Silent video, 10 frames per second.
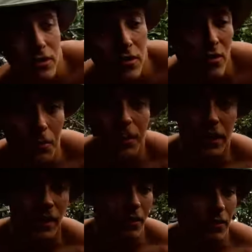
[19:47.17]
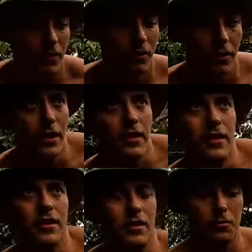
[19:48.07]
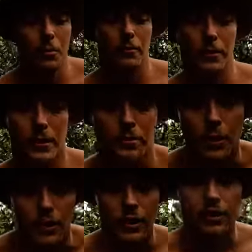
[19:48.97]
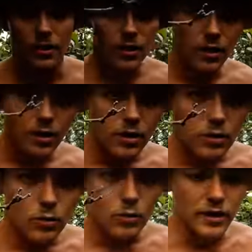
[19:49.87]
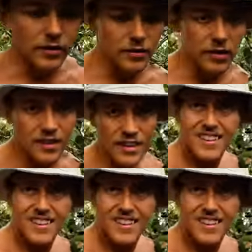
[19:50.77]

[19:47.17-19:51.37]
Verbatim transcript: just stops getting hungry for a bit. So I was probably burning all this.